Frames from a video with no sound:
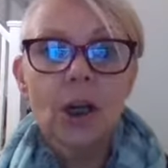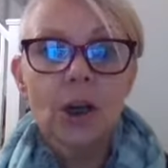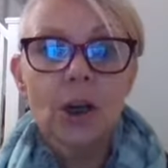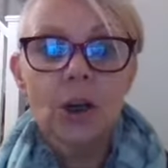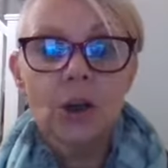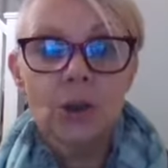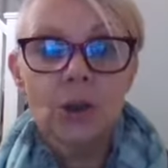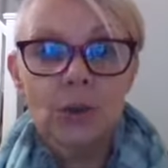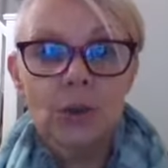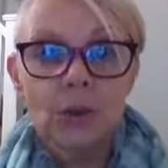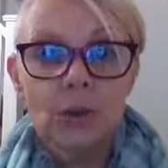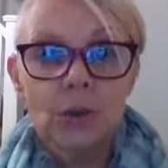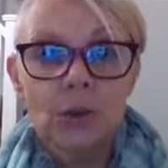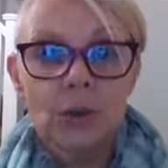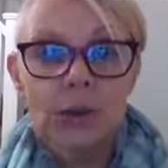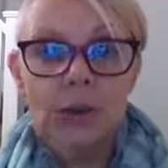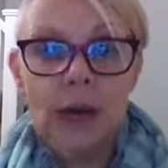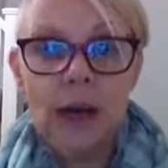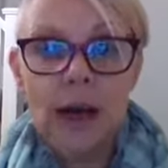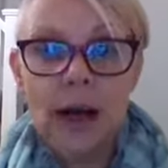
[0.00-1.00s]

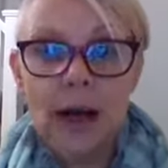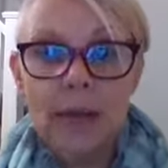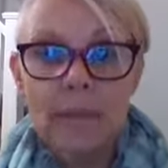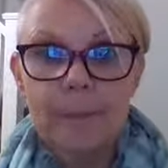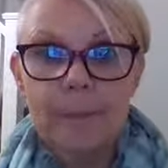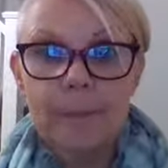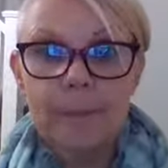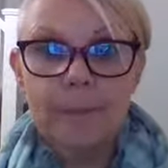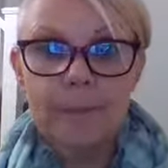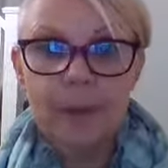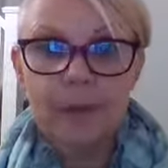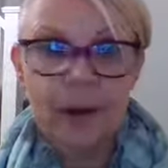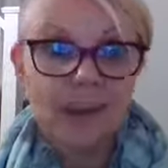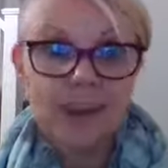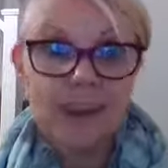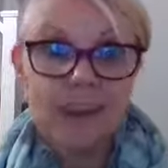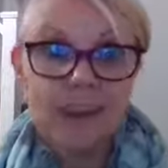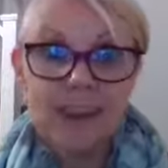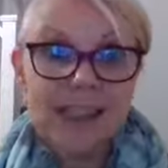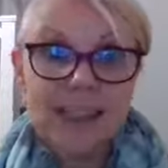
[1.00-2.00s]
who's
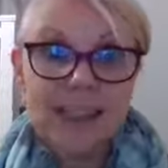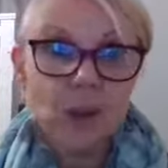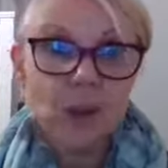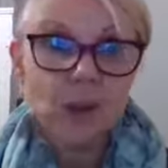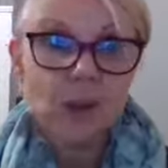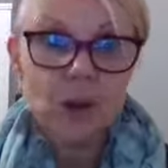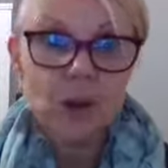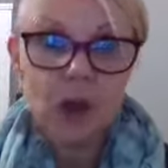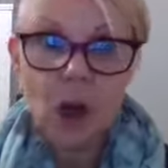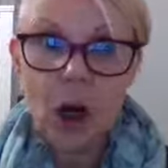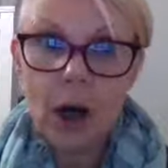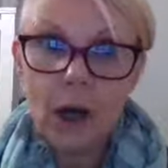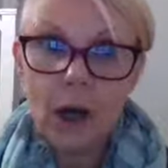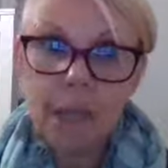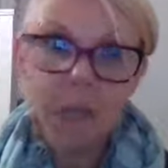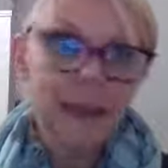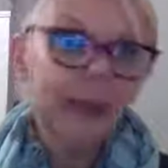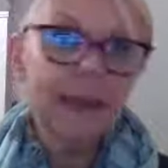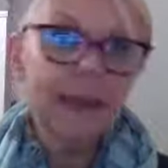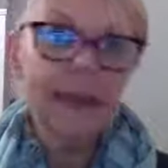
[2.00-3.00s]
very busy all the
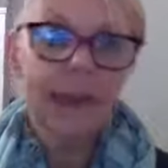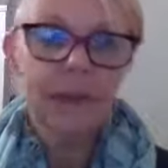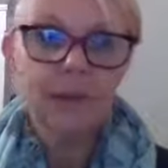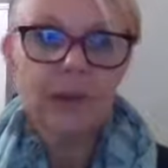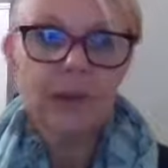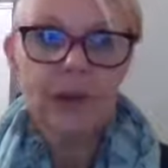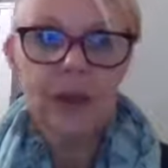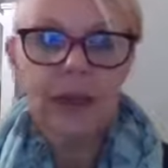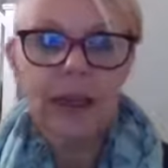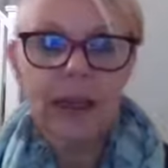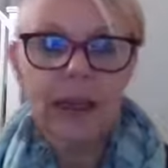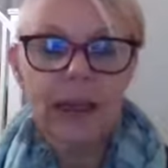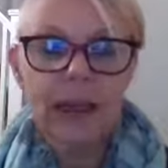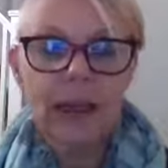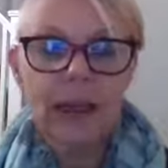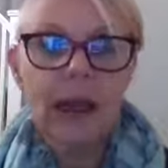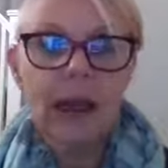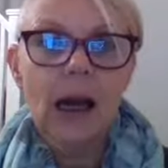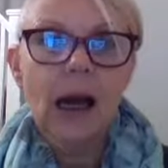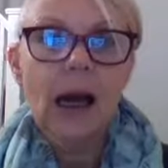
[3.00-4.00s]
time cleaning
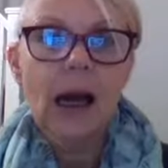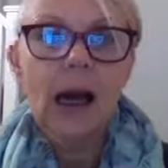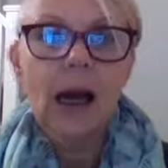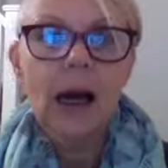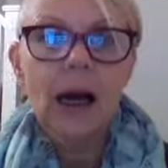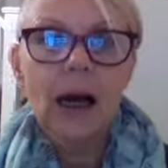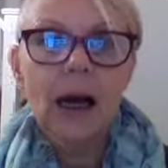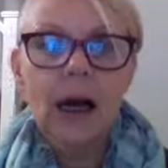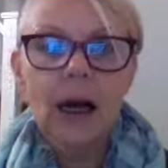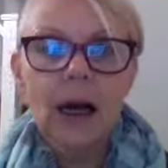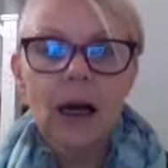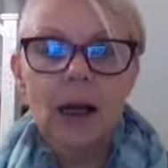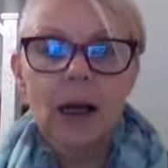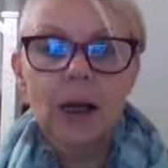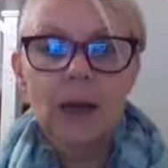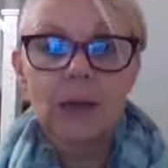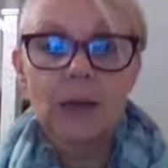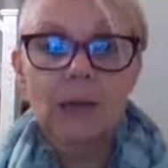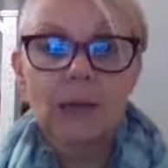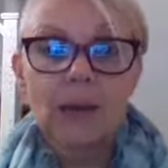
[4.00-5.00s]
everything,
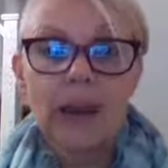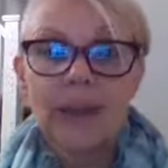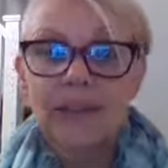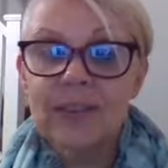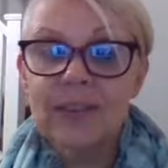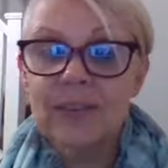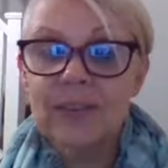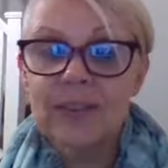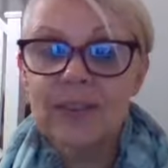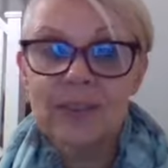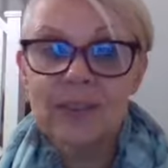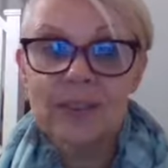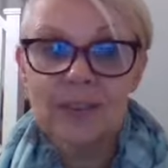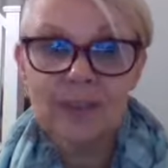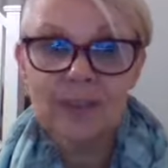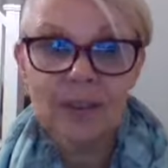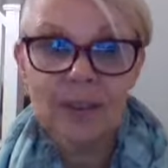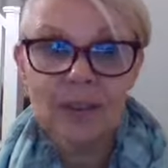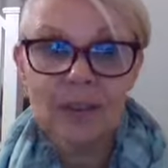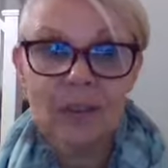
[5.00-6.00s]
who never
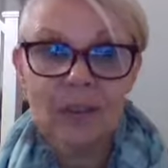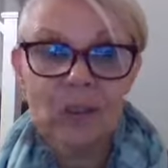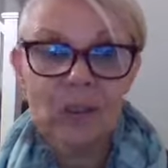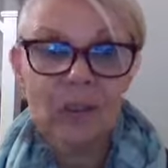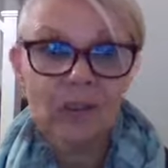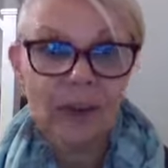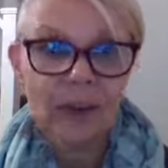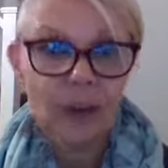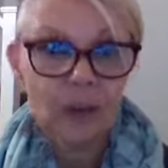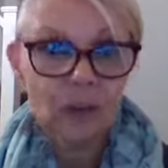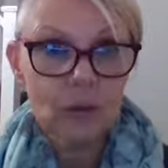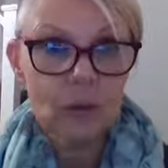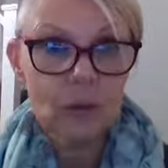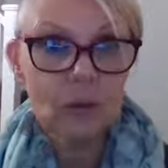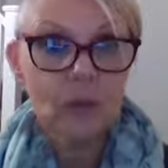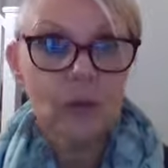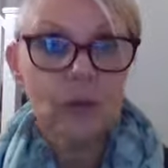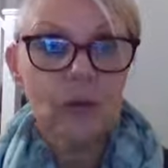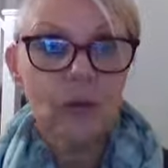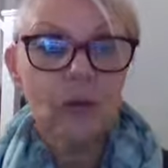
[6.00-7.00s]
sits or
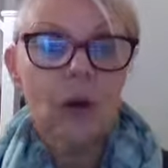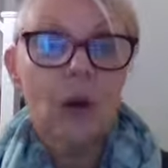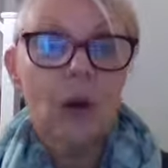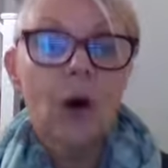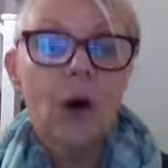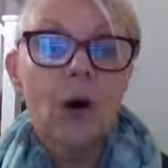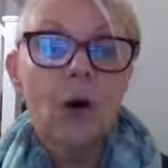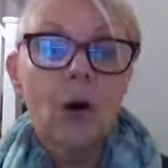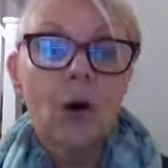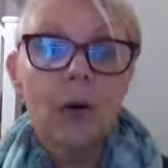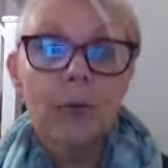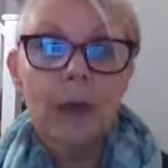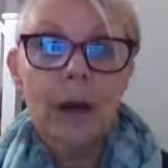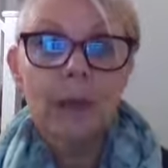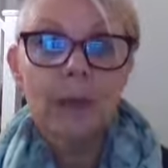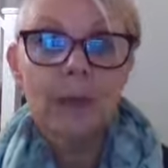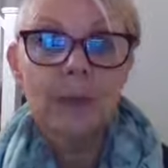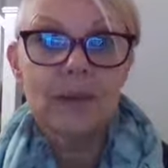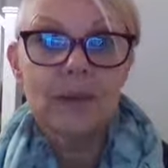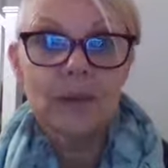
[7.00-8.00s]
settles, or it
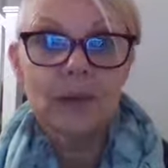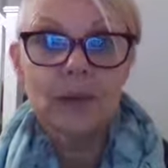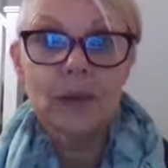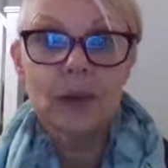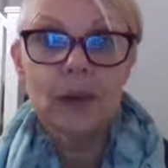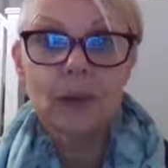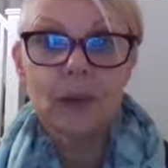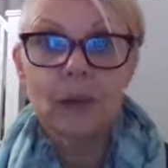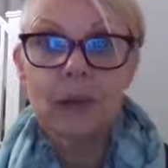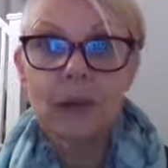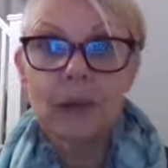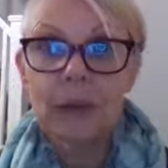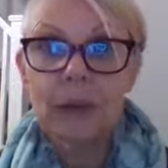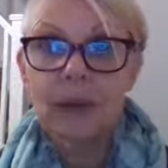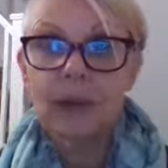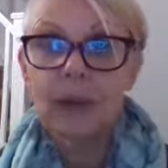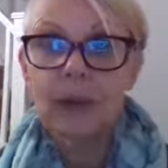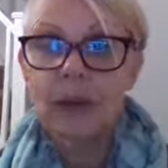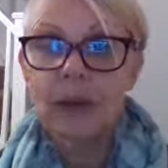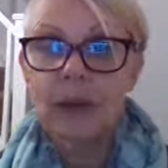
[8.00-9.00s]
might be someone who
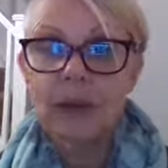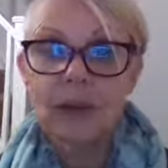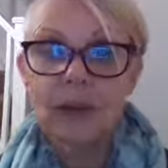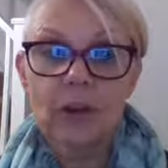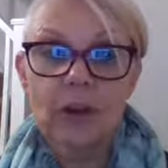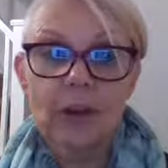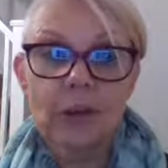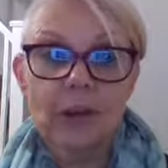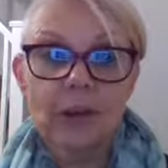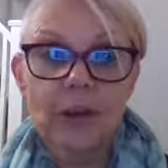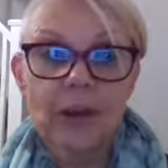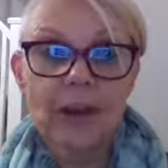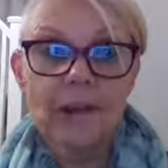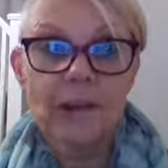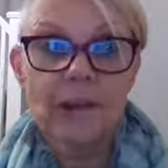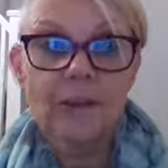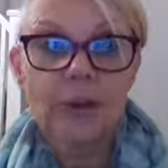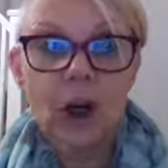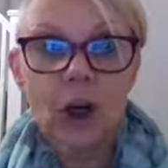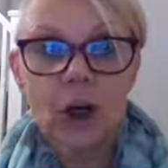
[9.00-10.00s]
spends all their time on their
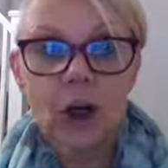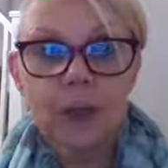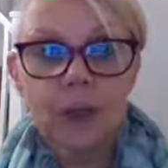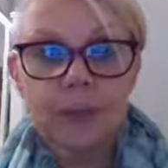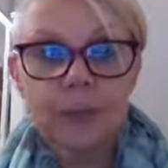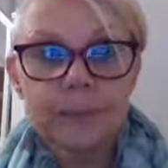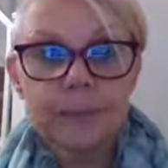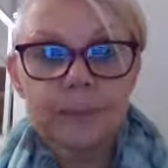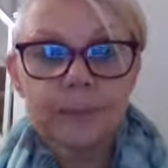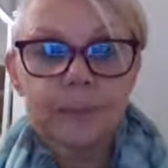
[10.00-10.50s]
phone